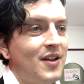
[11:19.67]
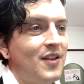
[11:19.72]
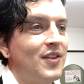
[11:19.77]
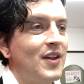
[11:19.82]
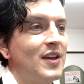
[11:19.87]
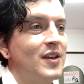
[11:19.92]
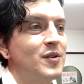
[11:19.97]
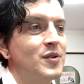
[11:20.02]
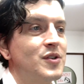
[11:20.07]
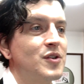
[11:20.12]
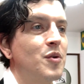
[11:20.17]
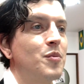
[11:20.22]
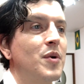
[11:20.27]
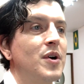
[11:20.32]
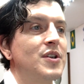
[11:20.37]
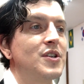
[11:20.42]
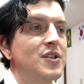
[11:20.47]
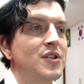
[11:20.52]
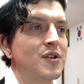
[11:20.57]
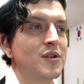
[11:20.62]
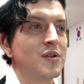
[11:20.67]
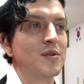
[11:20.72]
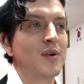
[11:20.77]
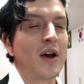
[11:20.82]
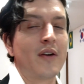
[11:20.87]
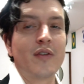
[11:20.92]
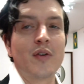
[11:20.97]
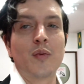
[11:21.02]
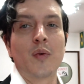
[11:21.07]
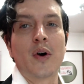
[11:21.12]
Thank you so much to
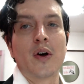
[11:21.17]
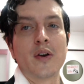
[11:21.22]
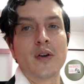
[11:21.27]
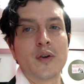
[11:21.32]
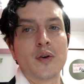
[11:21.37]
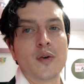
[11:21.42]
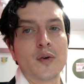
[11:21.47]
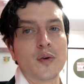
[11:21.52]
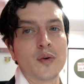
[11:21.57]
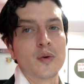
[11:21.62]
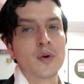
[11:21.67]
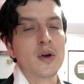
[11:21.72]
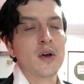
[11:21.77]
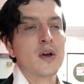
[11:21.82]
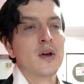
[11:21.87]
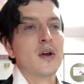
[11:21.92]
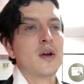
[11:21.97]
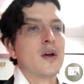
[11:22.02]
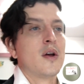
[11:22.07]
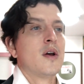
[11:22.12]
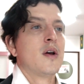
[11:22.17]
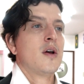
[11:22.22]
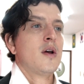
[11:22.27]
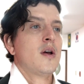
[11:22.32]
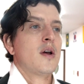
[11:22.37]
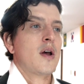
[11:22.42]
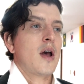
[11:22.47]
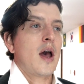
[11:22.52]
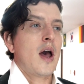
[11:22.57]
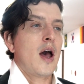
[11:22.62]
everyone who
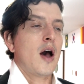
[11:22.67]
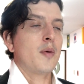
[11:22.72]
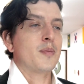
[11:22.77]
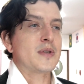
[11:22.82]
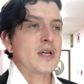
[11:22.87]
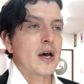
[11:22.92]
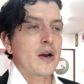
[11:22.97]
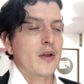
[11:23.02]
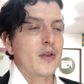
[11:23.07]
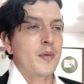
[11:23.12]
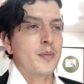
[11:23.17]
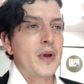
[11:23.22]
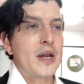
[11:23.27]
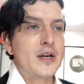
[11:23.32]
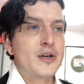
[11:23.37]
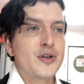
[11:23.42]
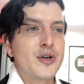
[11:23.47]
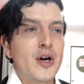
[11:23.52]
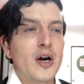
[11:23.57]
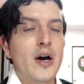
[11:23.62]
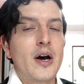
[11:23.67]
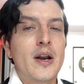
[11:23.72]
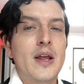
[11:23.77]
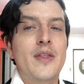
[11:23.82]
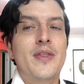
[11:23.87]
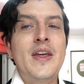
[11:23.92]
helped out on the Patreon.